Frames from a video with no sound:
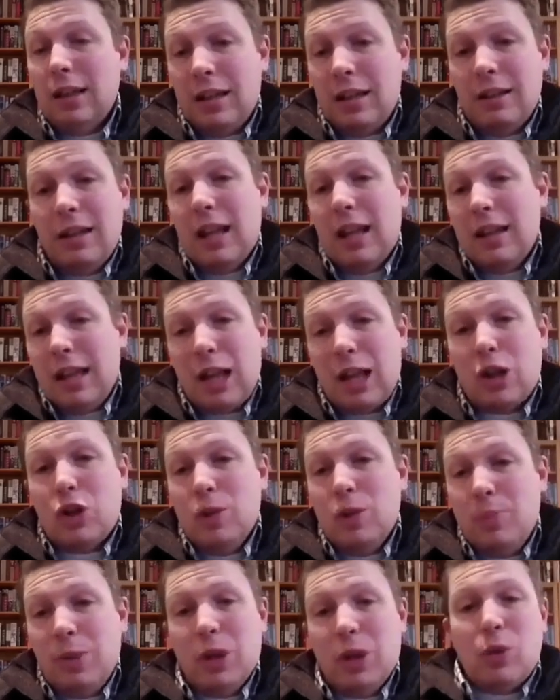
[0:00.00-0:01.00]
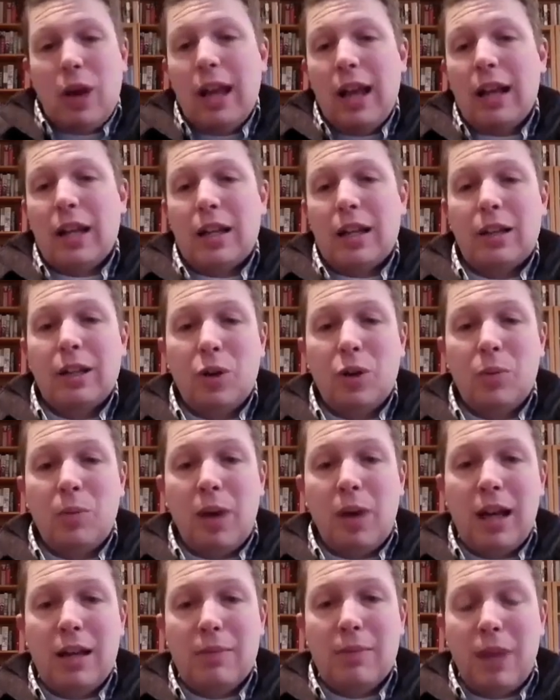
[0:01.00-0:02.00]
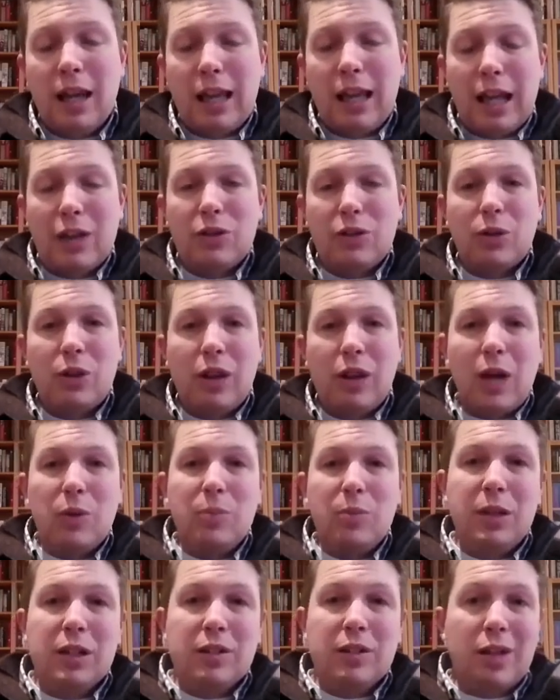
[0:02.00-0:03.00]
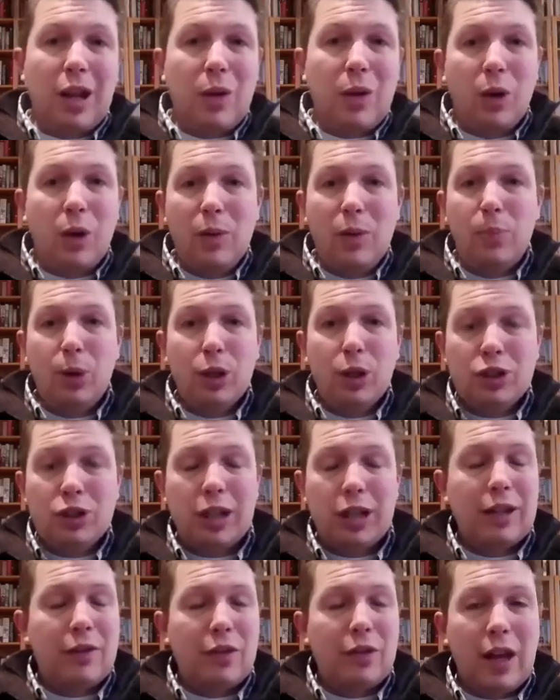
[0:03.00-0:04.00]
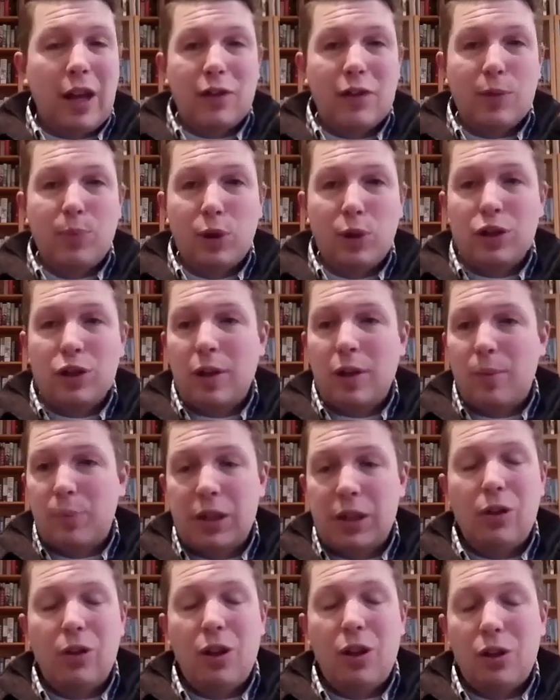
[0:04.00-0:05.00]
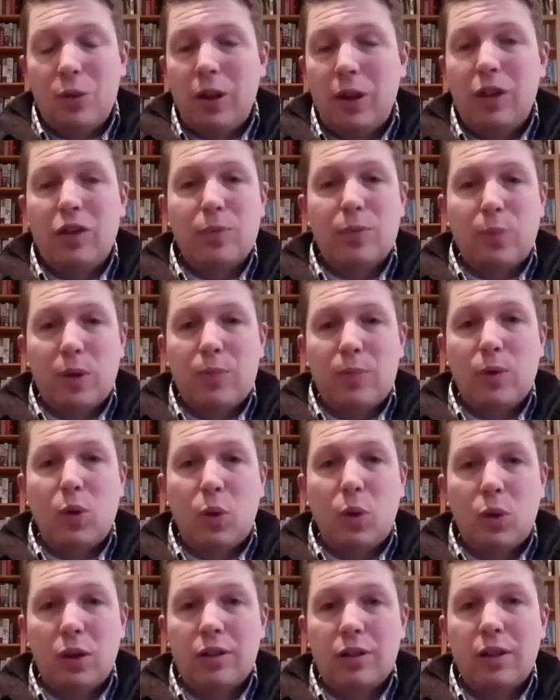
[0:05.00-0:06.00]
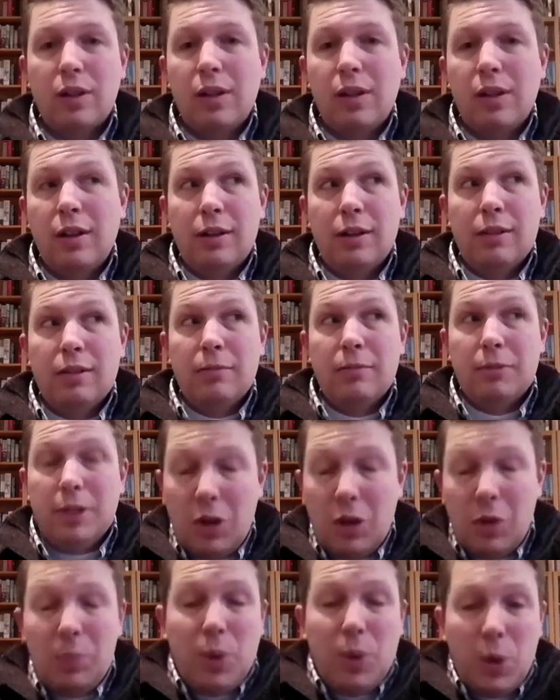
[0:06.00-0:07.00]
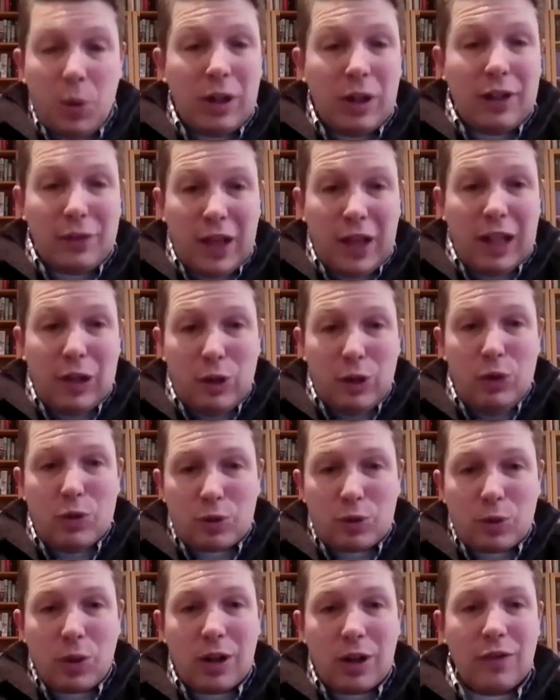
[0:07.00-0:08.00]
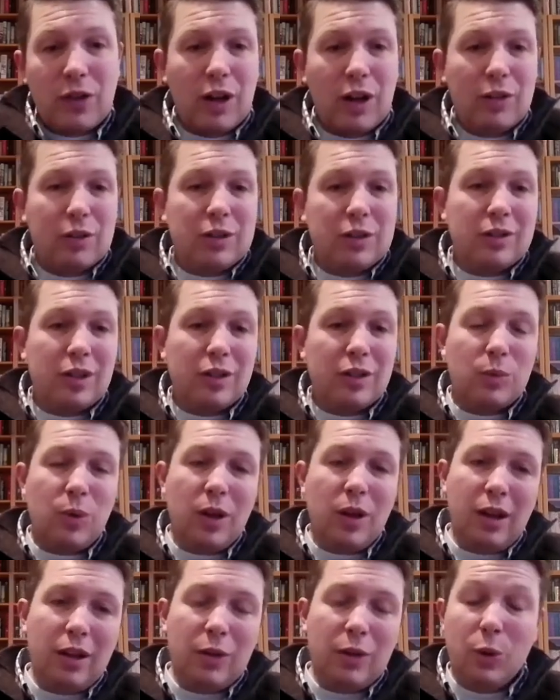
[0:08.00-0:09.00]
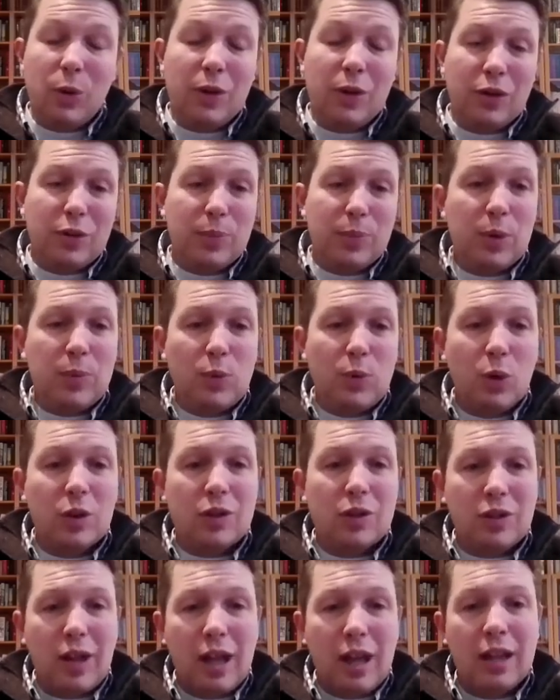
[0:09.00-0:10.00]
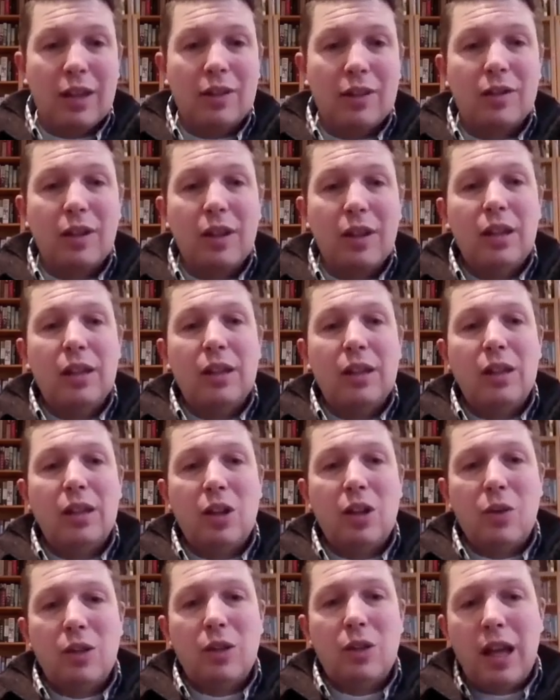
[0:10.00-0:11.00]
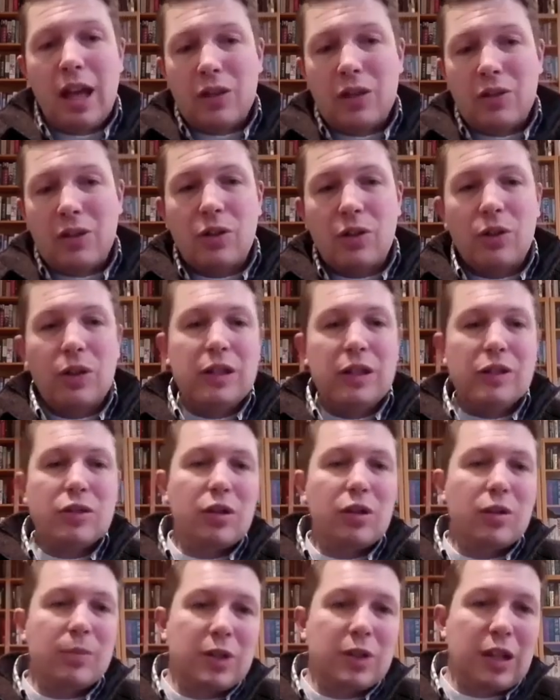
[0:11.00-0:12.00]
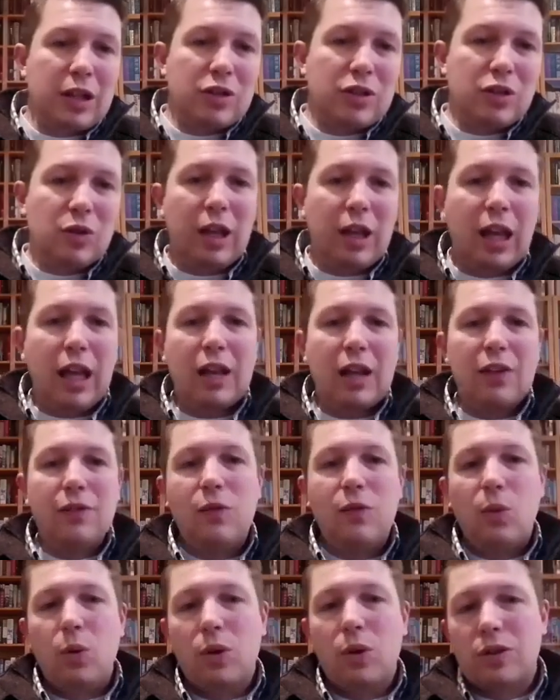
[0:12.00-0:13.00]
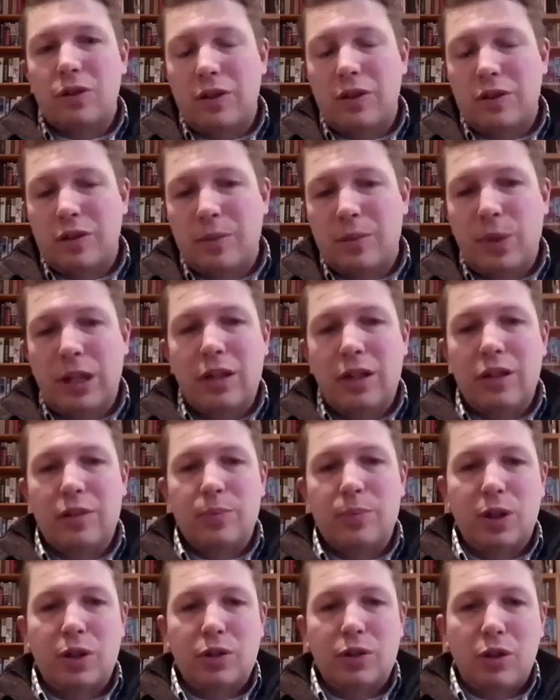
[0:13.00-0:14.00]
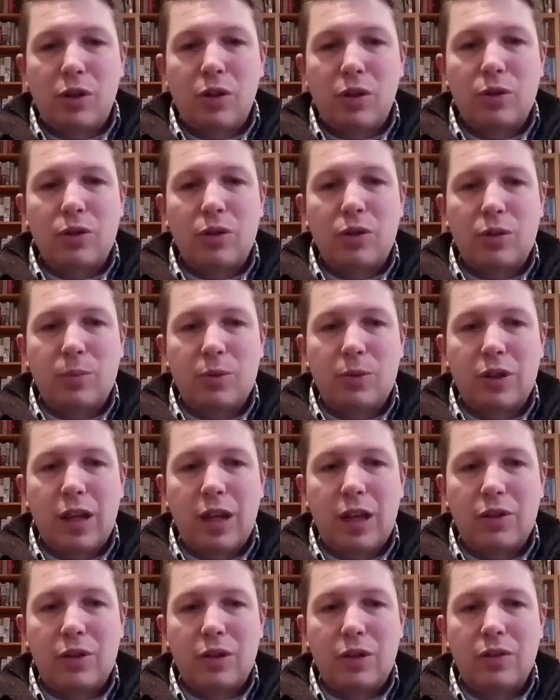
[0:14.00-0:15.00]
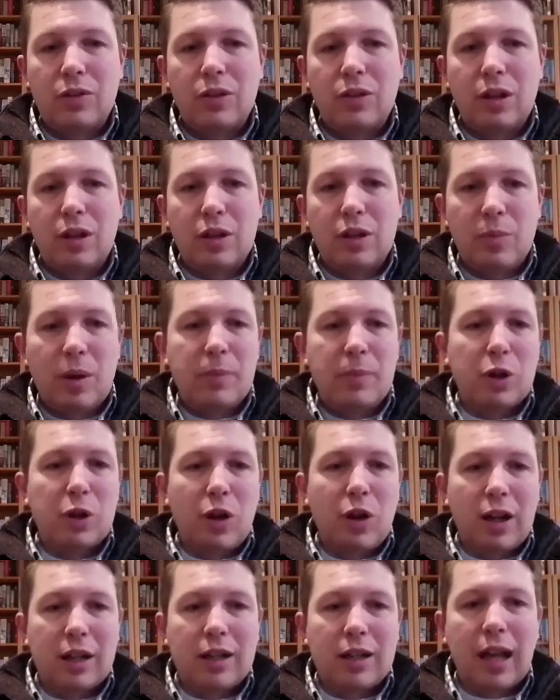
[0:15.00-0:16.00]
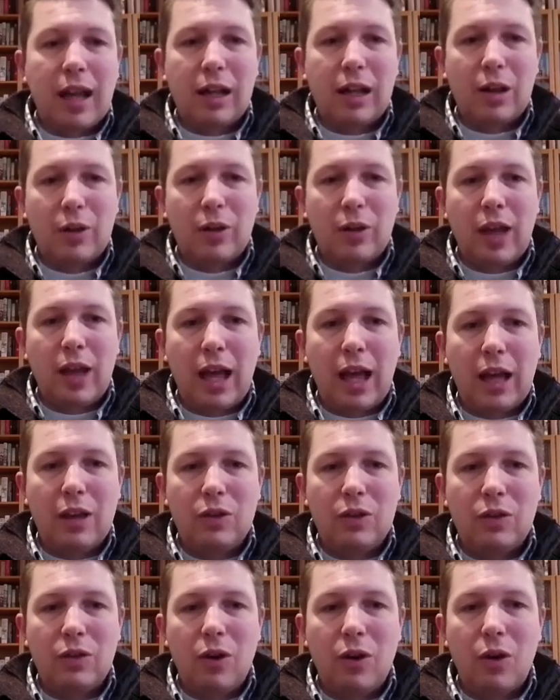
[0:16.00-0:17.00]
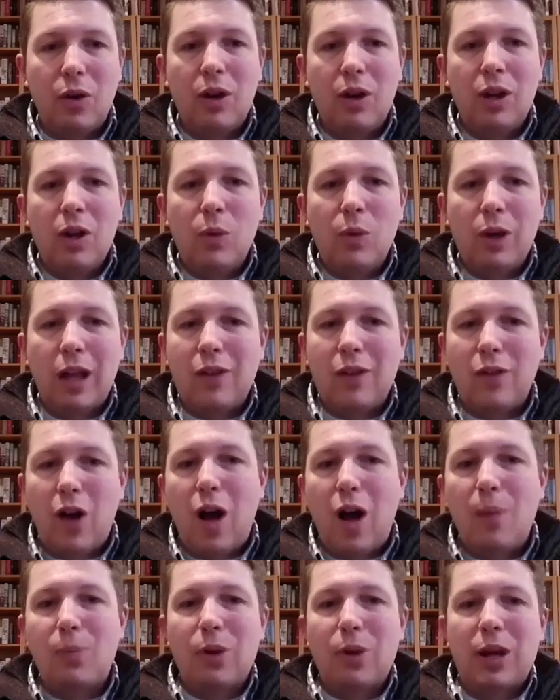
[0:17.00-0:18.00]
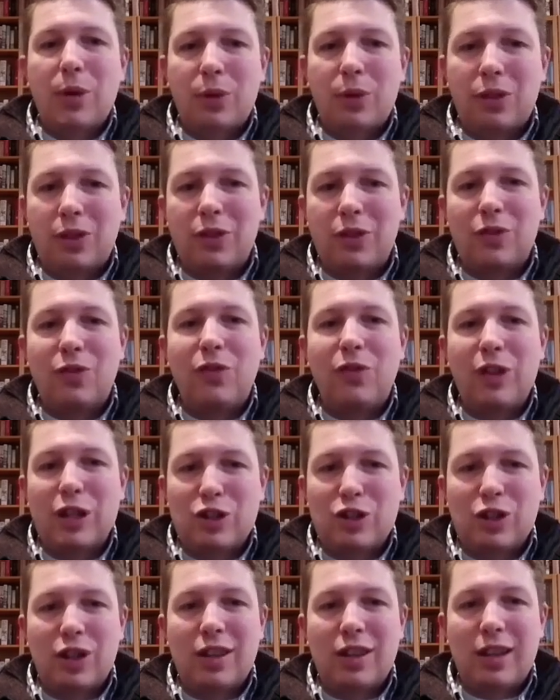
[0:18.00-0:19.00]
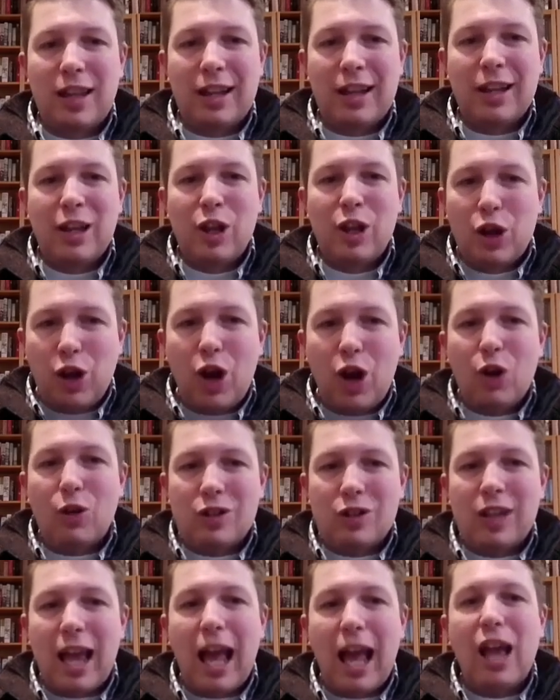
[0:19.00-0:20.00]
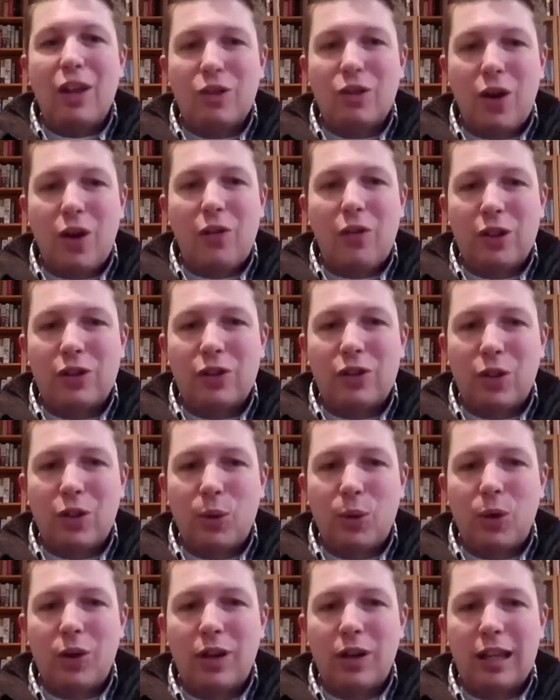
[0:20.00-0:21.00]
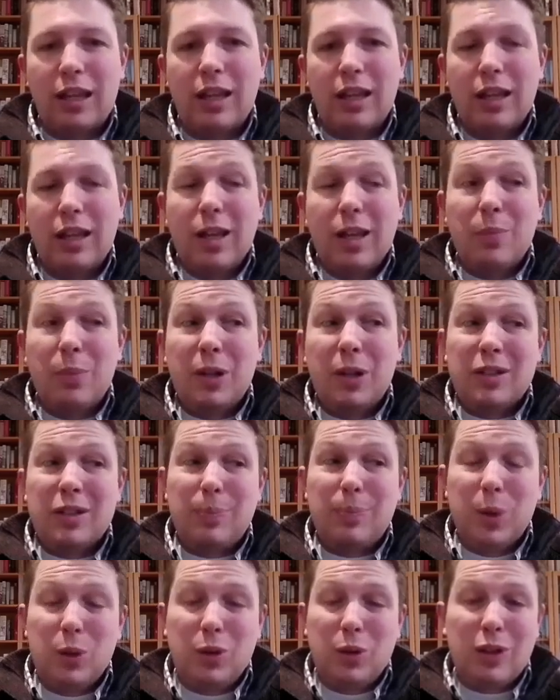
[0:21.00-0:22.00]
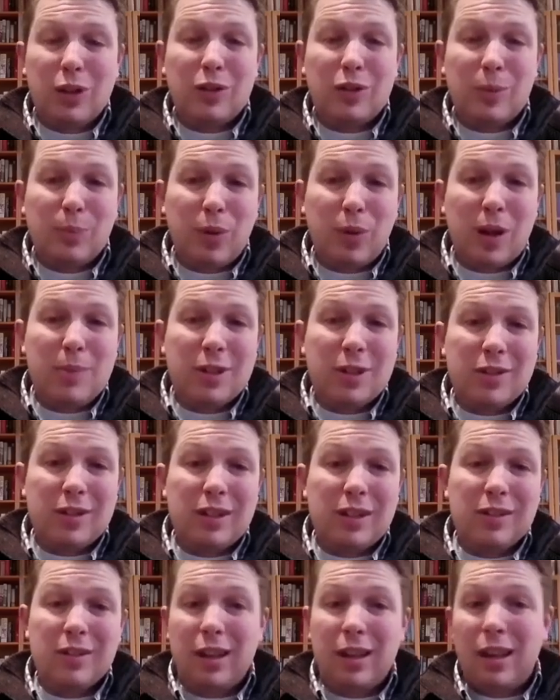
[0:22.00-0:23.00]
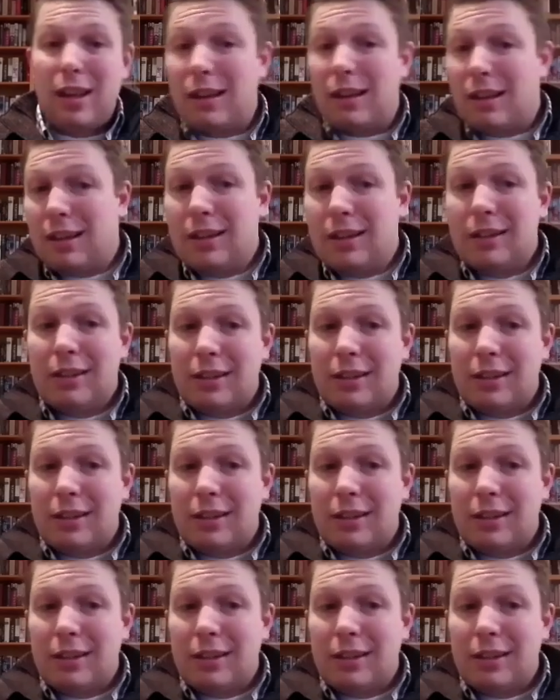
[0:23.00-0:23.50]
And that could be right. My answer to that would be to say, well, push it. If you have to push it, appeal all the way to the Supreme Court. But what if they lose? What if Congress says, well, or what the Supreme Court says, yes, under these circumstances, you can enforce these subpoenas, but under other circumstances, maybe you're not entitled to that. And so we kind of operate with this fiction that Congress has all this authority, but it's built on some premises that,